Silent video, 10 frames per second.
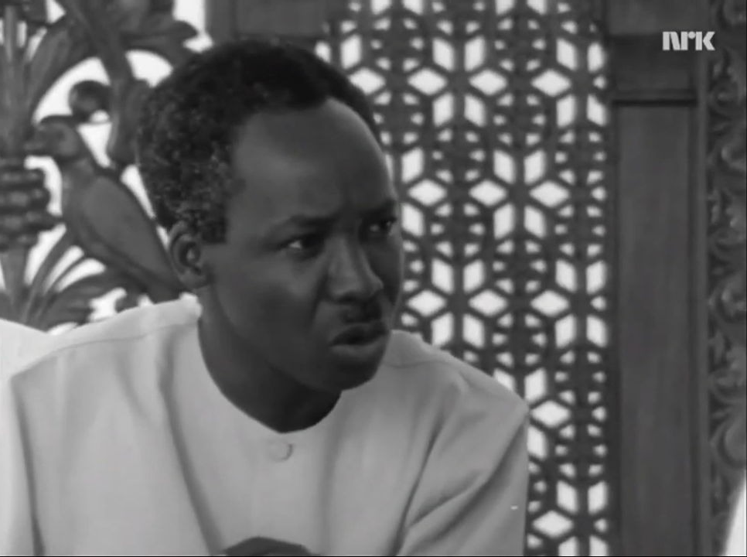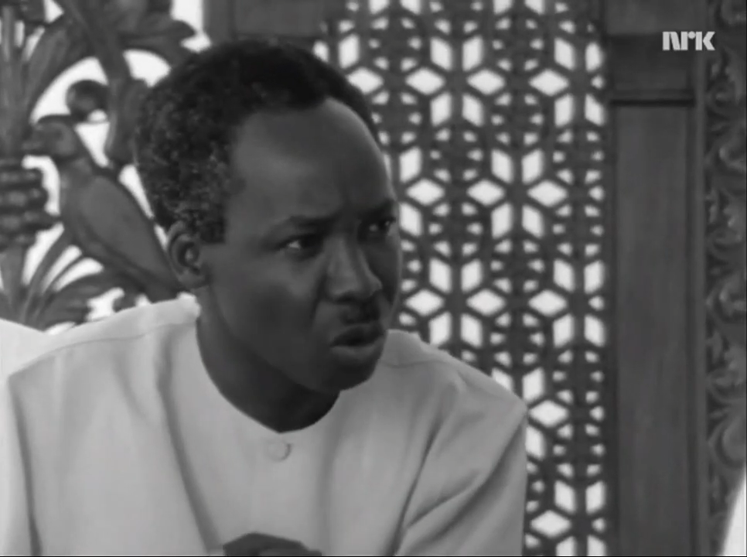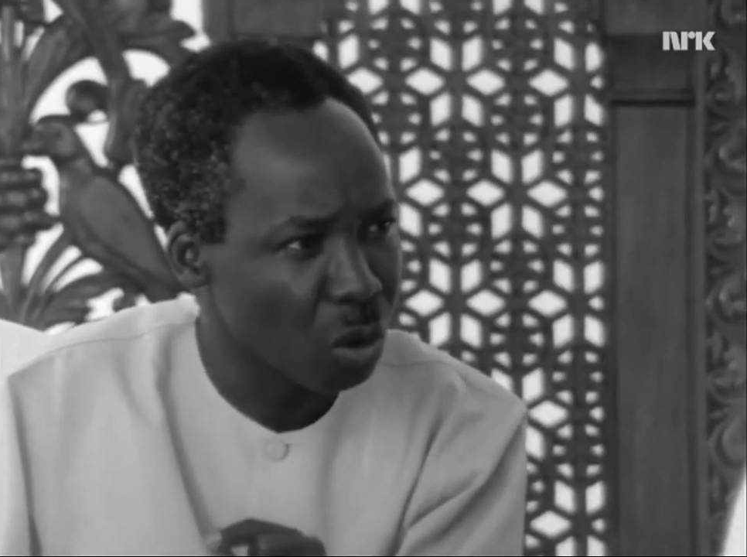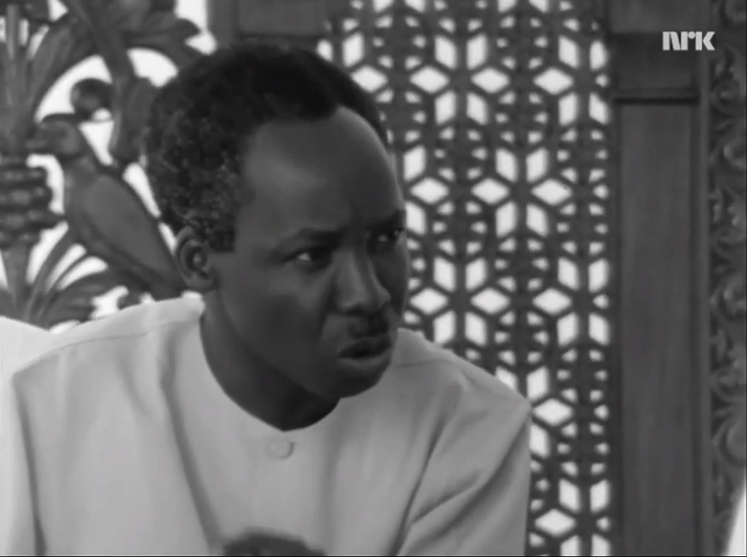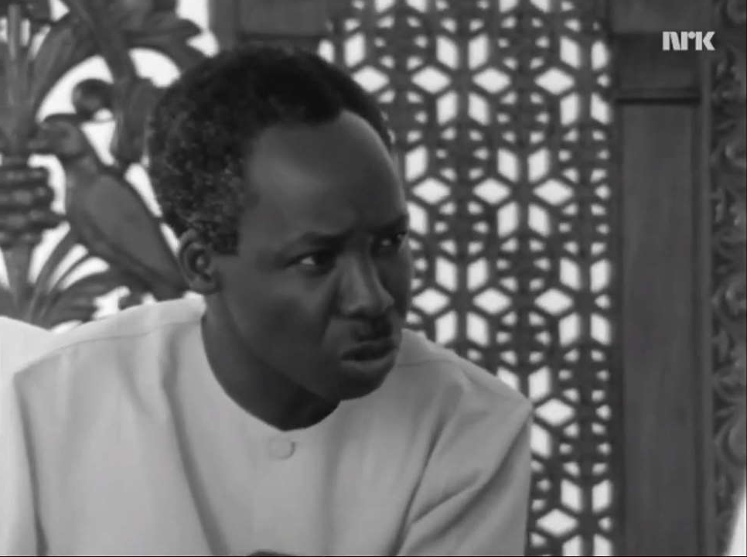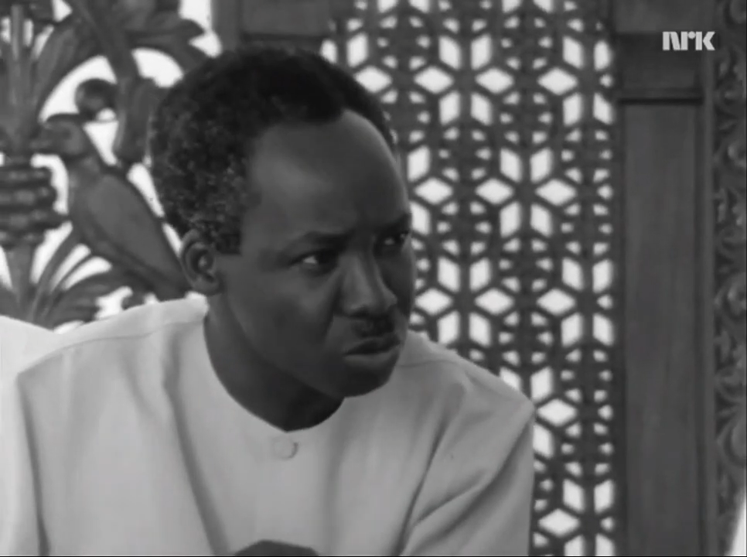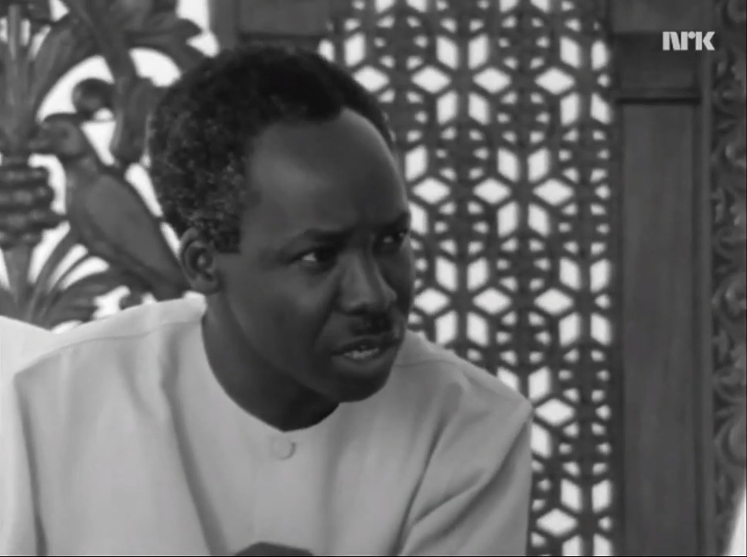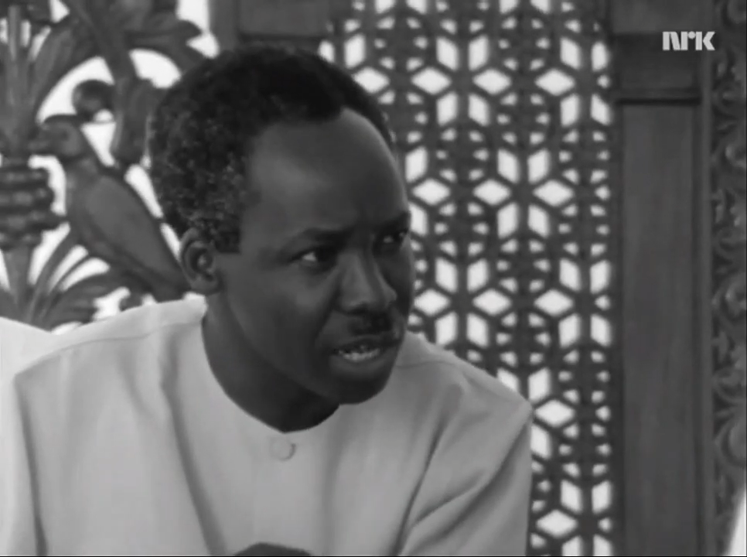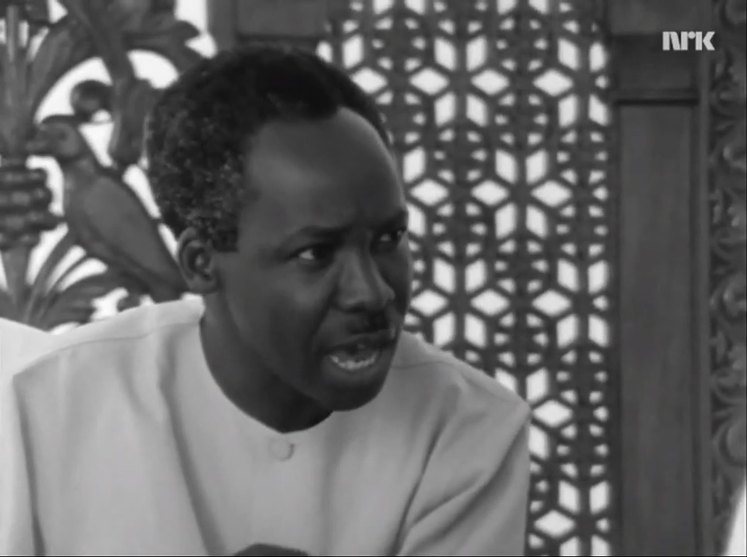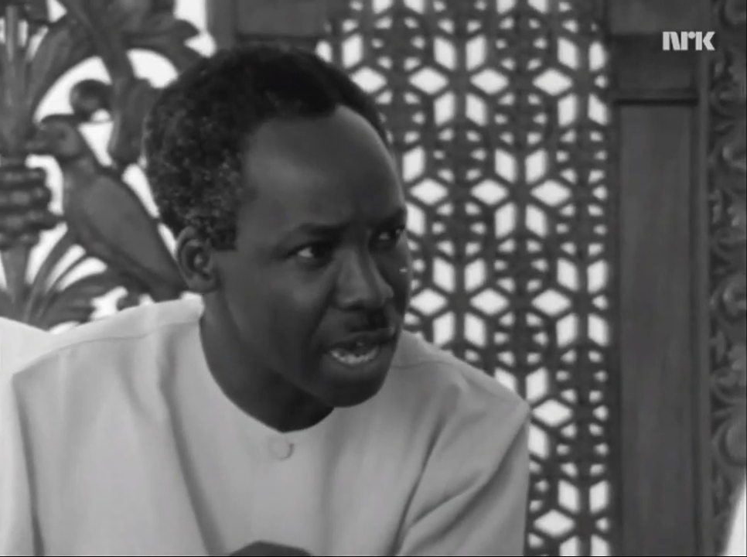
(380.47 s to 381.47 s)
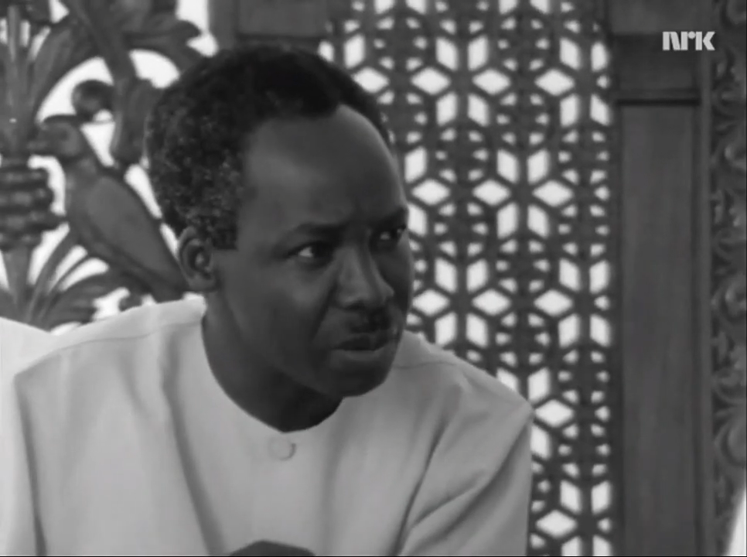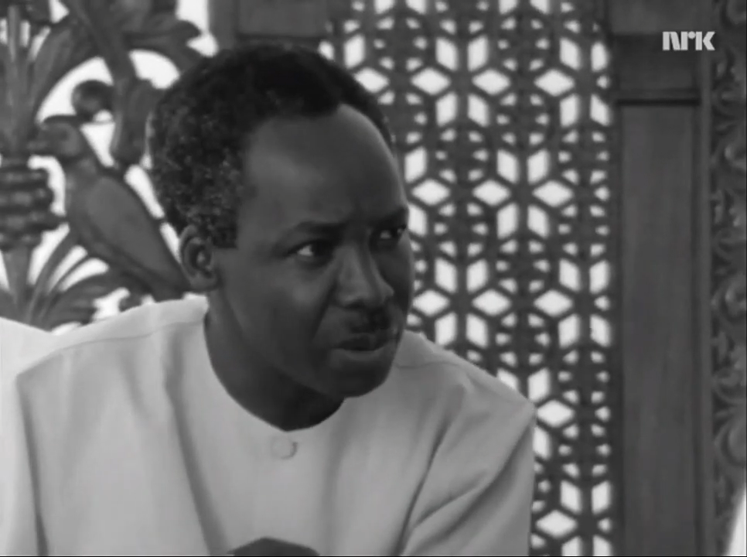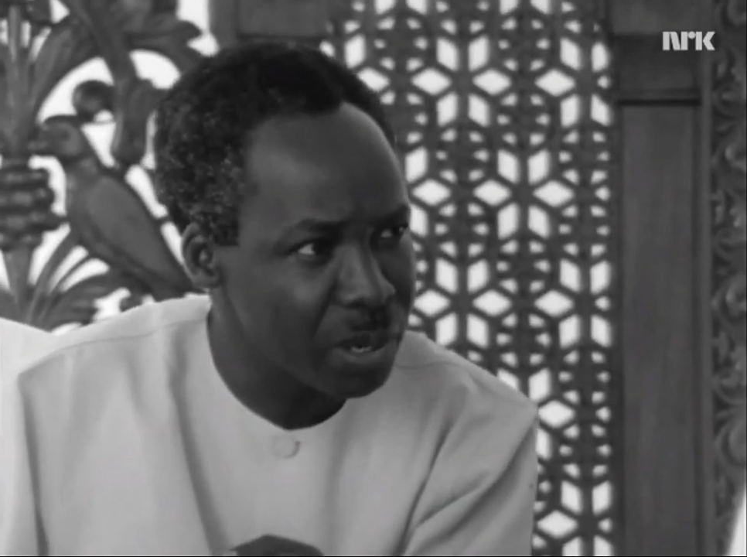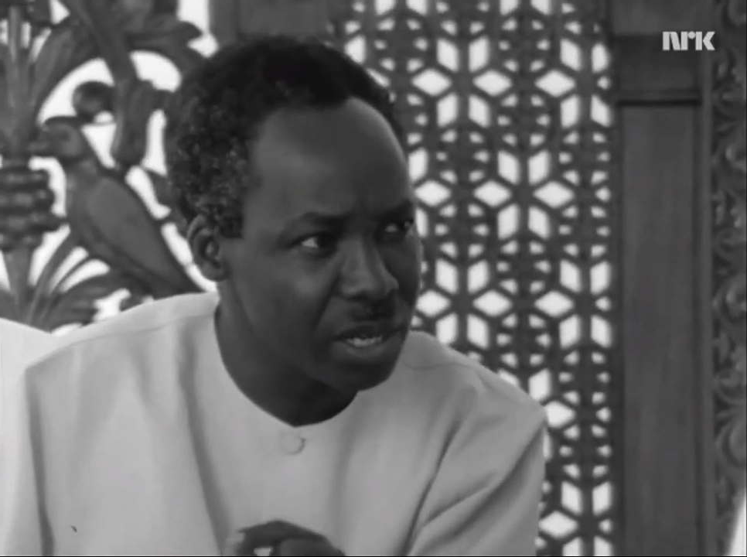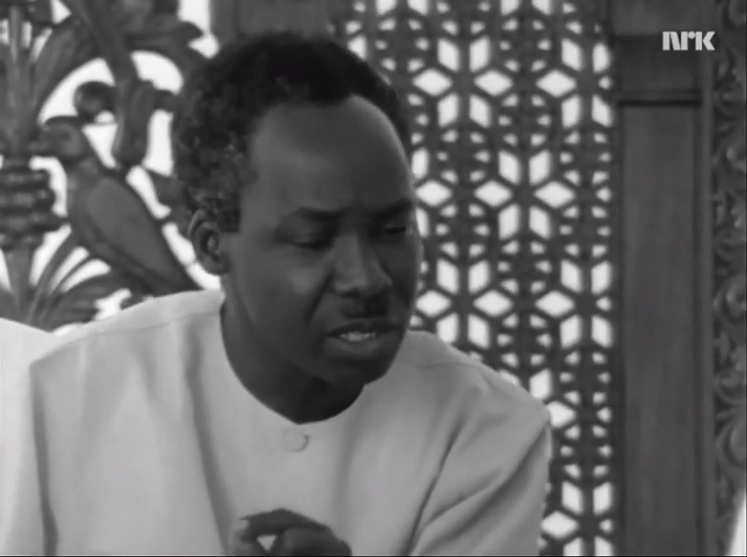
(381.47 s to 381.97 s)
or ought to delay her
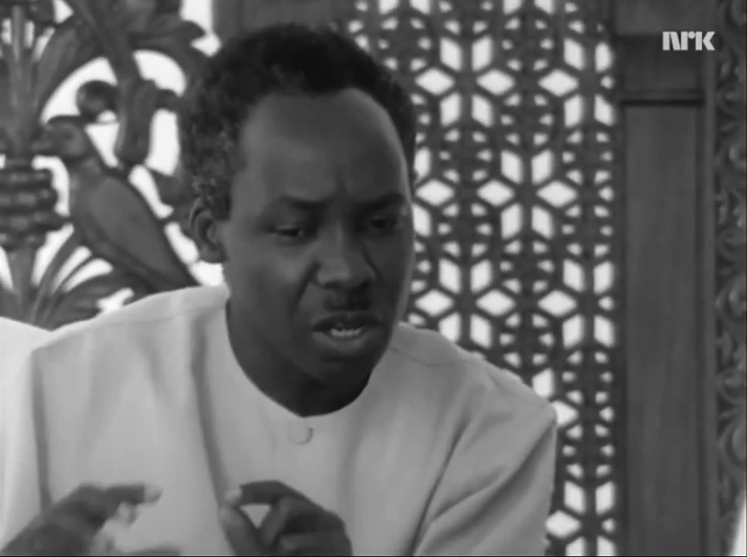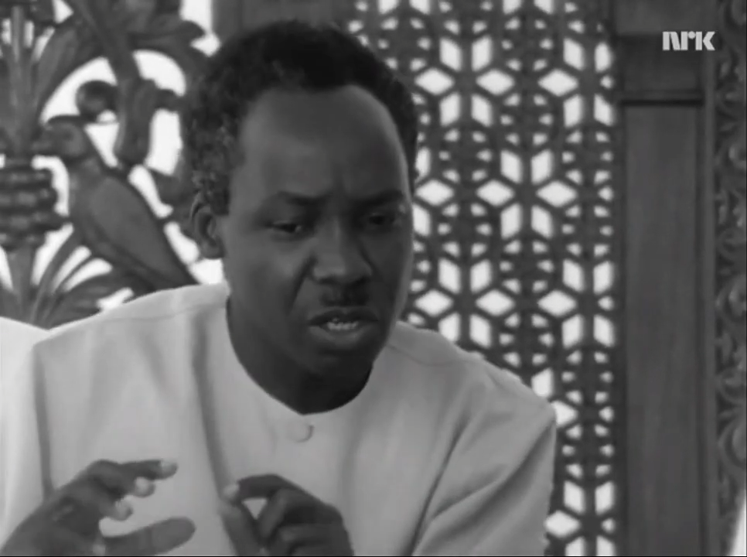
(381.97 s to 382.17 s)
independence,